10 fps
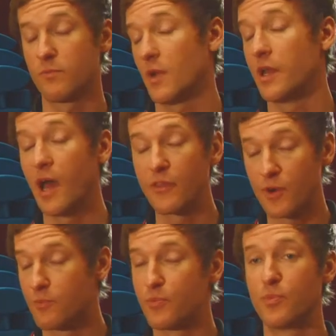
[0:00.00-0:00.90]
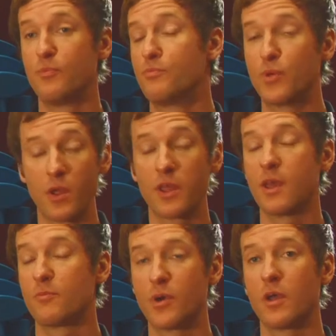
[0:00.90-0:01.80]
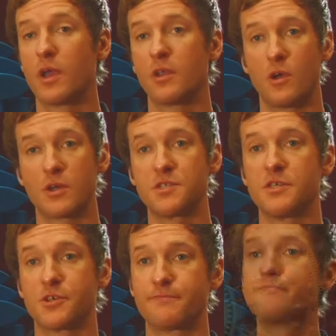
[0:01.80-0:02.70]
another brilliant yoga teacher.